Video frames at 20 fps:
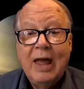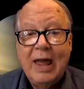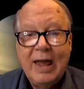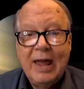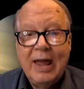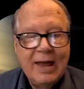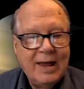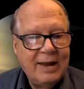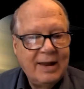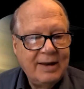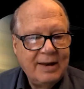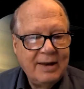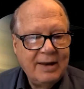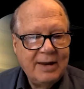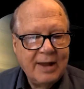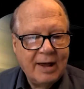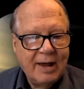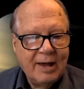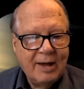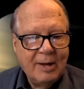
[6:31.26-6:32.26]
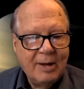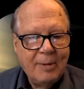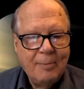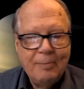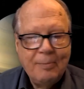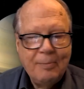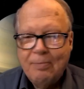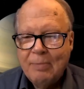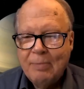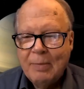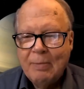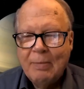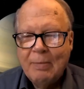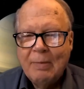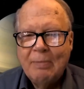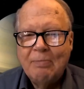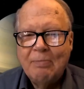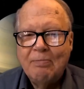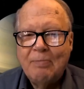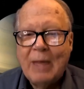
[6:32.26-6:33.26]
And
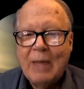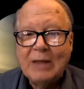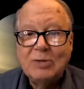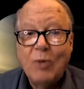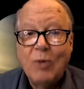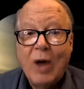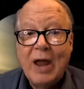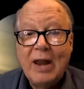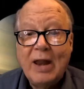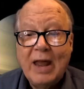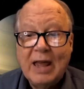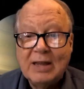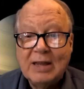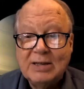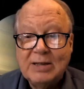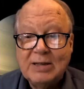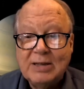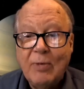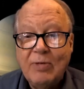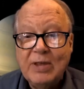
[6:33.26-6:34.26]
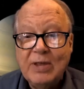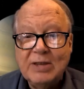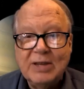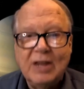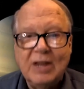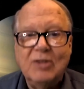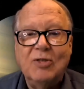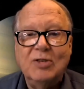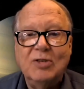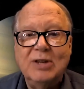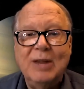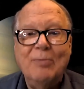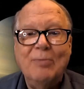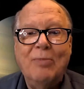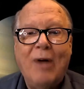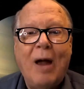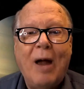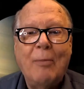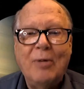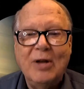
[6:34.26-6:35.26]
that's why it has some of these interesting
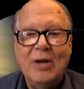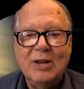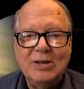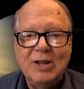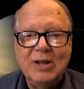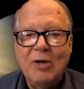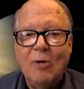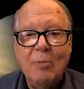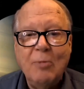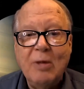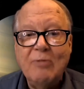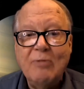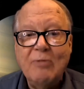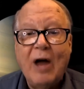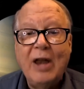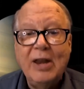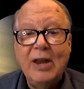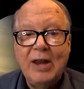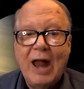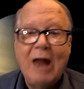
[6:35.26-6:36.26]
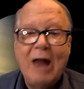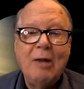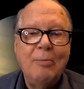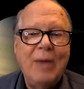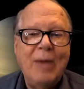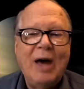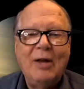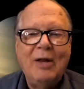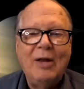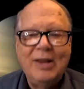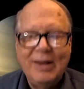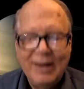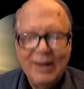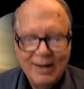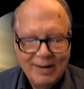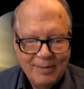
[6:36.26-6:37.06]
properties that you'll be finding out about.